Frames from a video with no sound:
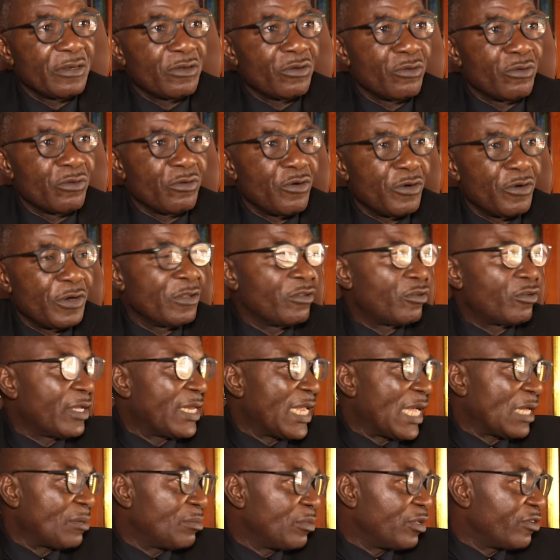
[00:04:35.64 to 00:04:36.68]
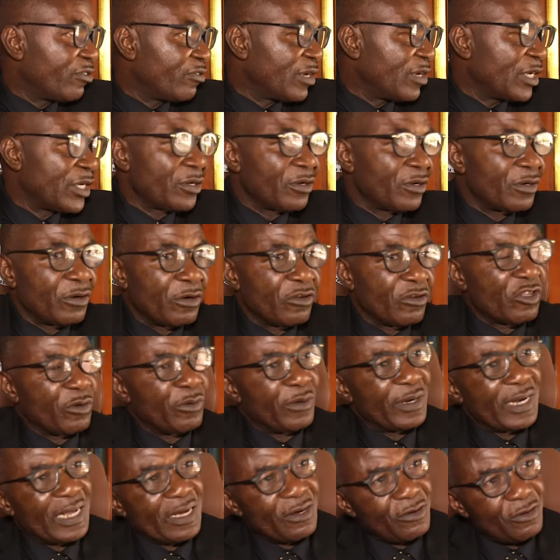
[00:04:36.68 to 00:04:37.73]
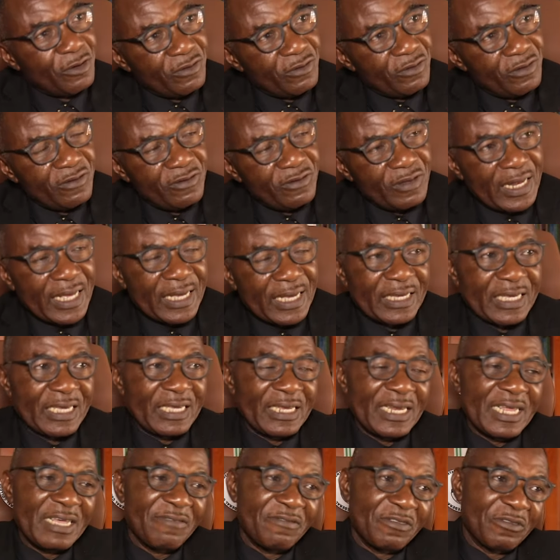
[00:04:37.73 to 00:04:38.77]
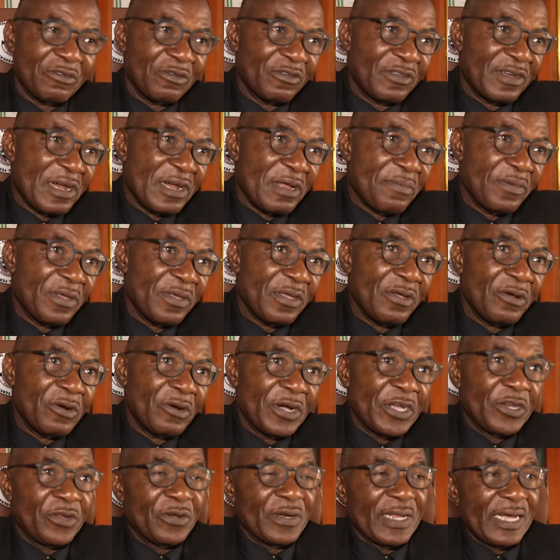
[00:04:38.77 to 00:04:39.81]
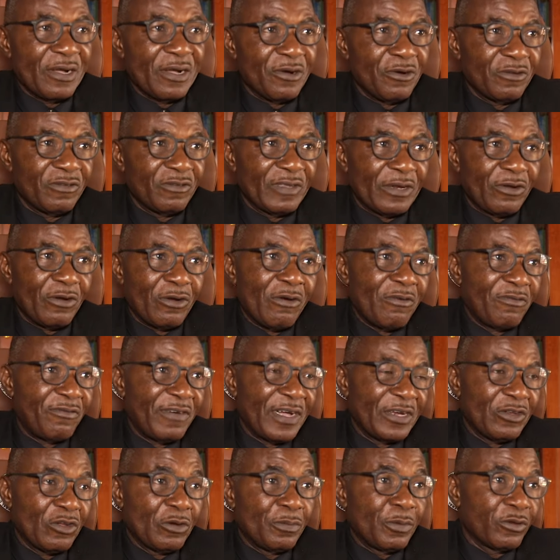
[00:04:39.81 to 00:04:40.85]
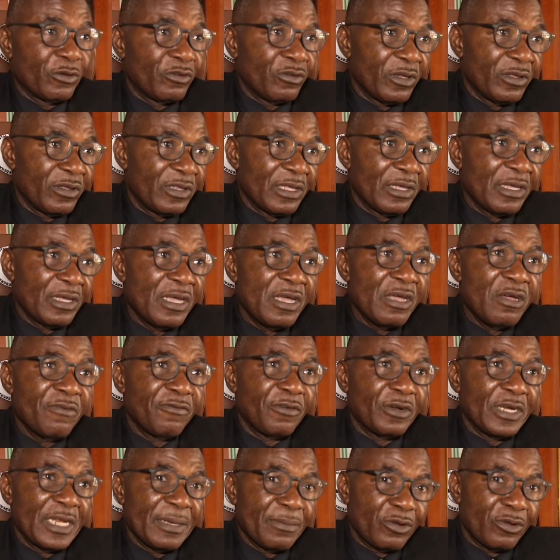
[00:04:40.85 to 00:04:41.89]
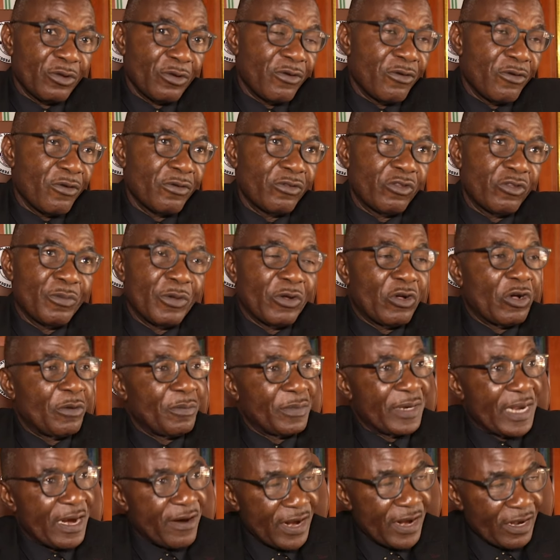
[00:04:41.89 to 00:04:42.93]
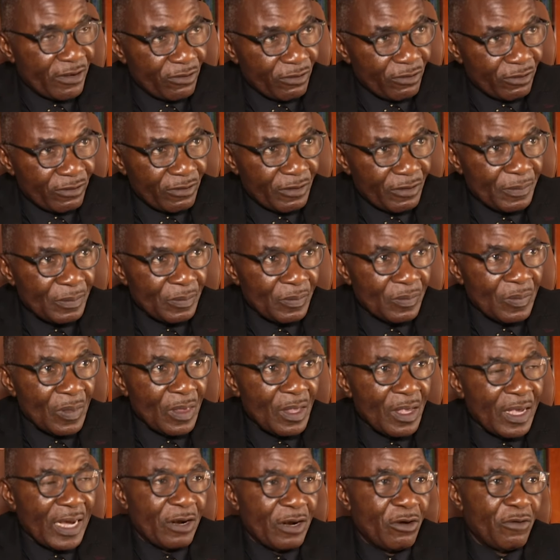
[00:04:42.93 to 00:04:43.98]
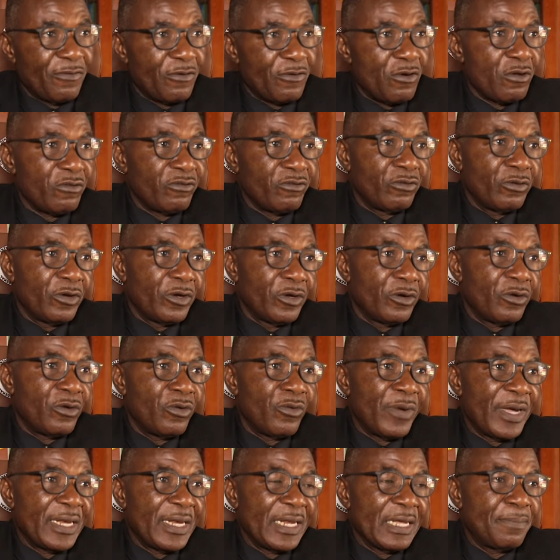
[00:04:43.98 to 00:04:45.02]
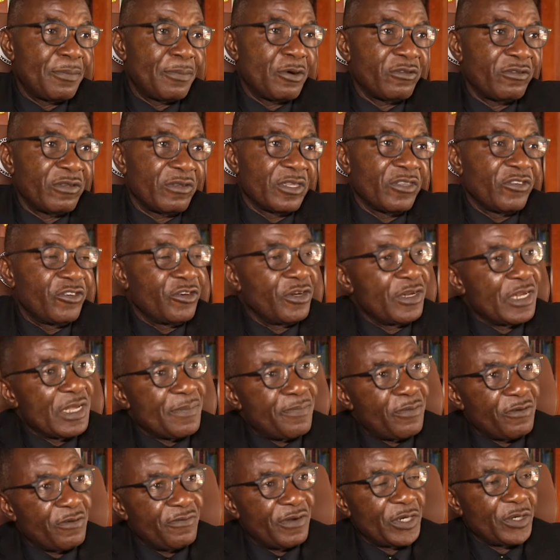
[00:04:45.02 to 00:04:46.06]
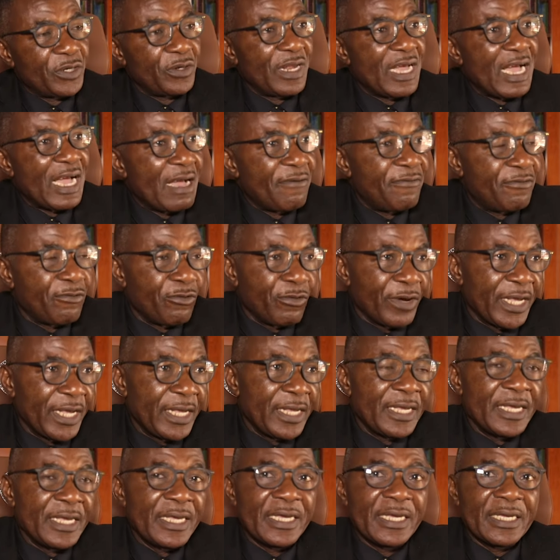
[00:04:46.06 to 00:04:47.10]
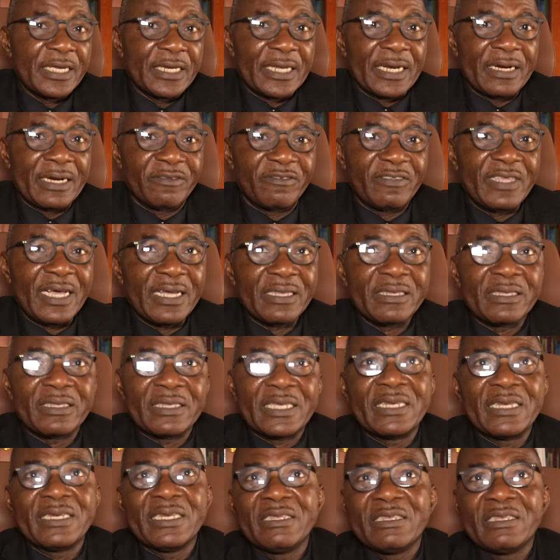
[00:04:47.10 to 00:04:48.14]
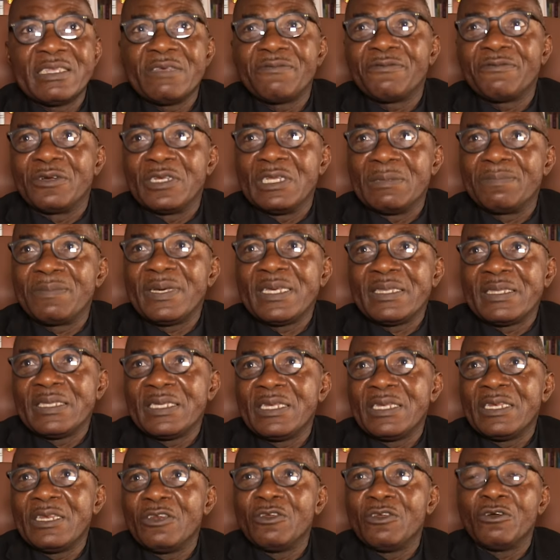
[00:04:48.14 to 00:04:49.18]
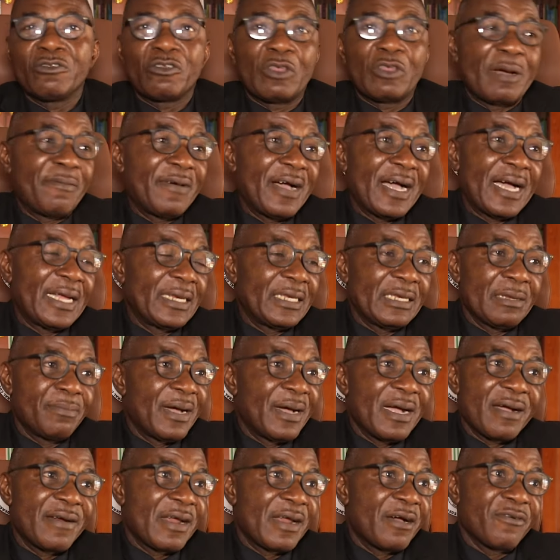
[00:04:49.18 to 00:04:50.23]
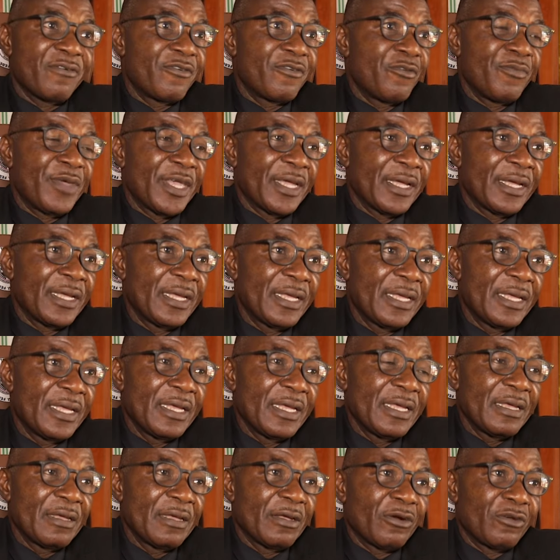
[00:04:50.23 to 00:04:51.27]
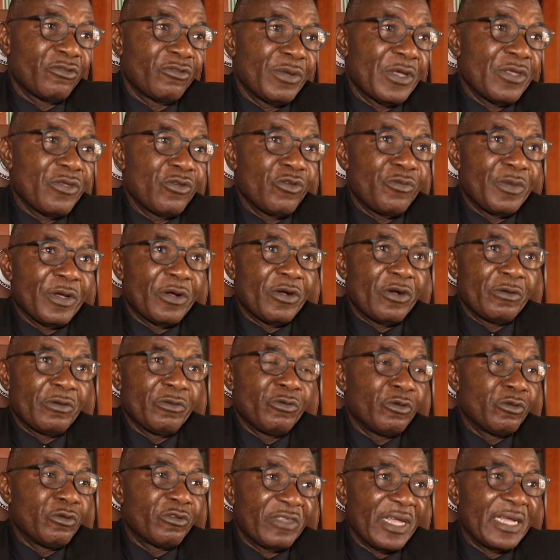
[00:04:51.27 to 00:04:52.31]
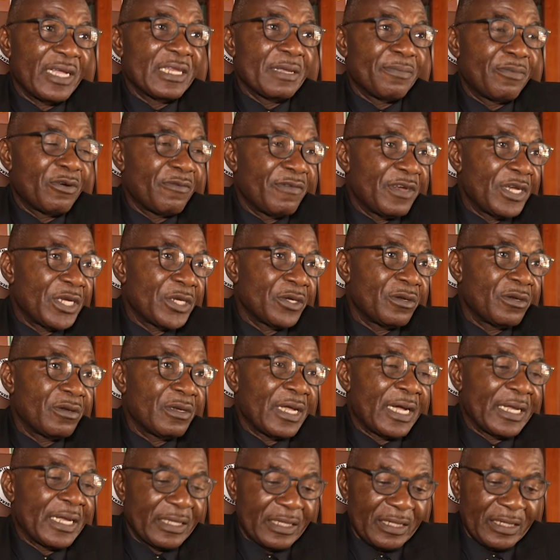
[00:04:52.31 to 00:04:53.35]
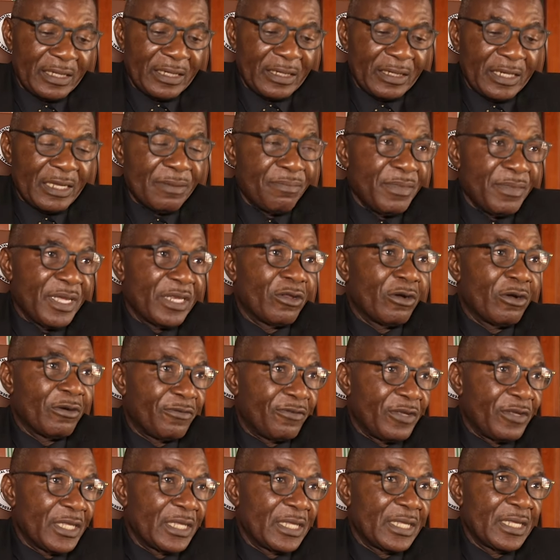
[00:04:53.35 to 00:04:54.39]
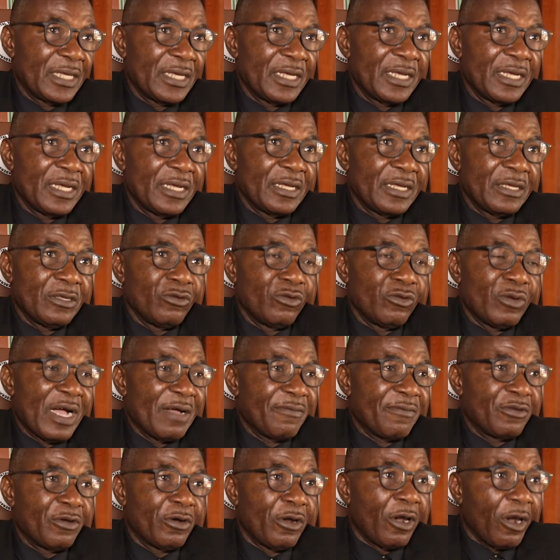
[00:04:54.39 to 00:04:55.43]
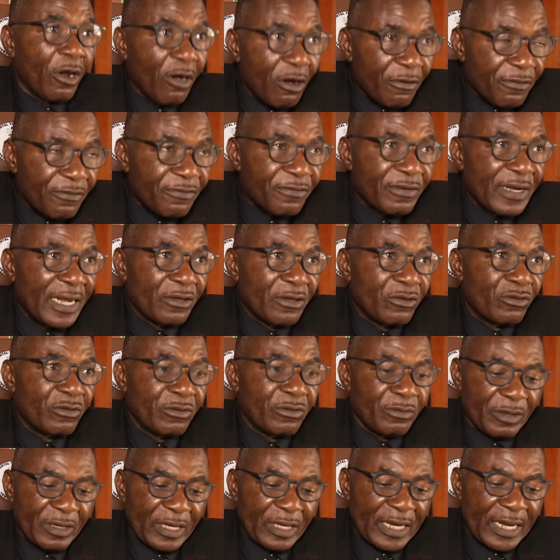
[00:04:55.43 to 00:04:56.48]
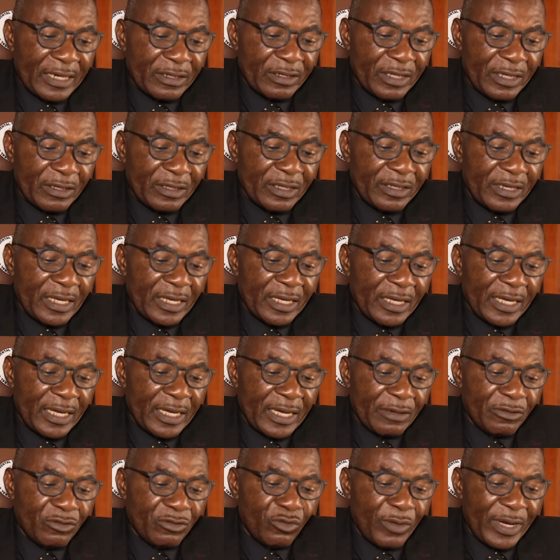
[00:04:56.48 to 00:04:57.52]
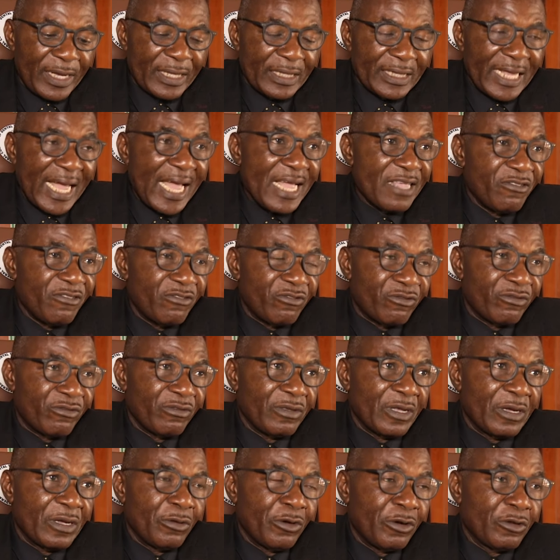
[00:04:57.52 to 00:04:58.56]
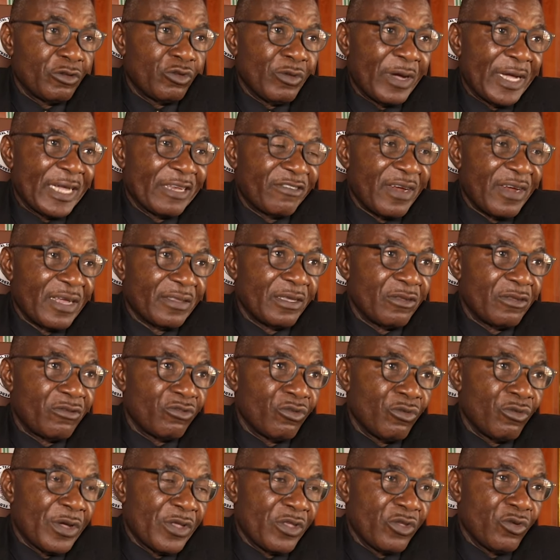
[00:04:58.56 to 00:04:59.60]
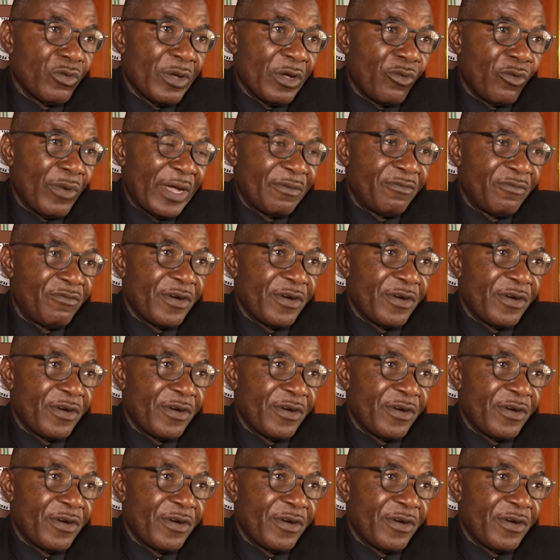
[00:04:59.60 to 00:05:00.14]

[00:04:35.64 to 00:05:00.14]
to go into either administration or some other courses like either physiotherapy or any other course that offer the opportunity for them to grow to become directors. And of course, you know, when a person join a profession halfway, there is that tendency for the person not to have had the background grooming. Because when you start the profession at the mid of it, you have your love you are enticed or you are attracted to when you were quite